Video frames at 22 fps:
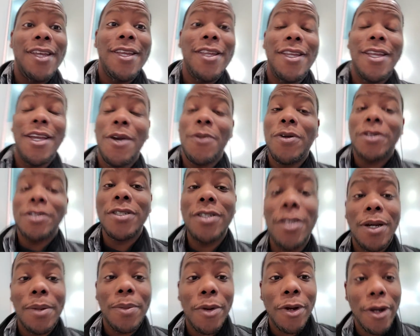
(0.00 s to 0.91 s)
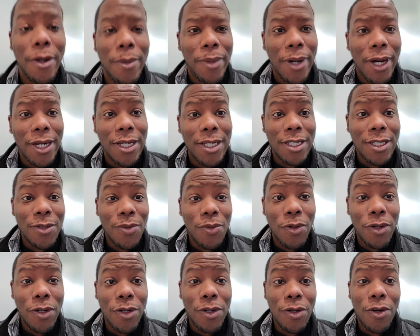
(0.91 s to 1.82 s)
Yeah, what's up, everybody? Just
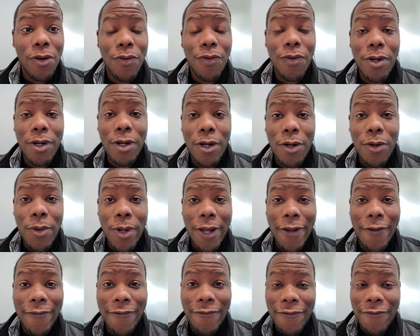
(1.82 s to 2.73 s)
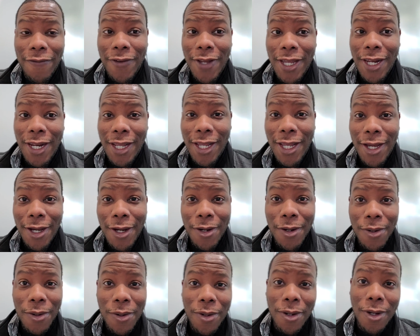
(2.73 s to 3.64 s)
want to do a real quick
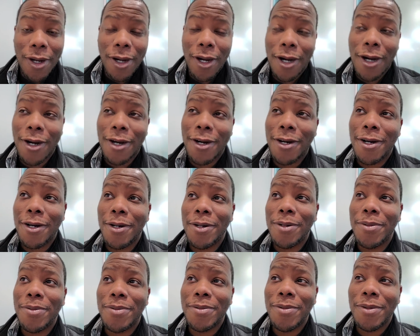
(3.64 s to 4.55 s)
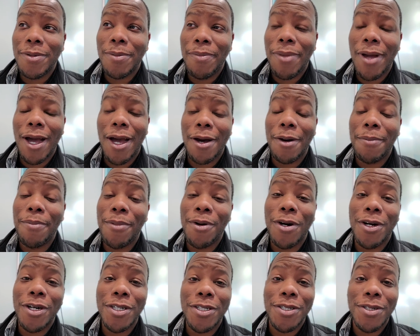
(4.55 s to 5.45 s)
video about
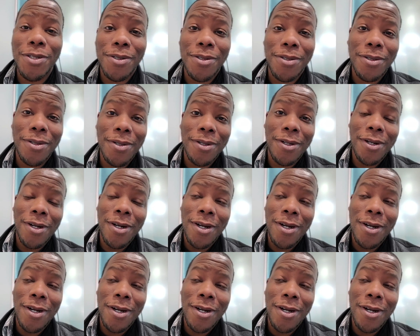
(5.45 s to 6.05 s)
Marshall.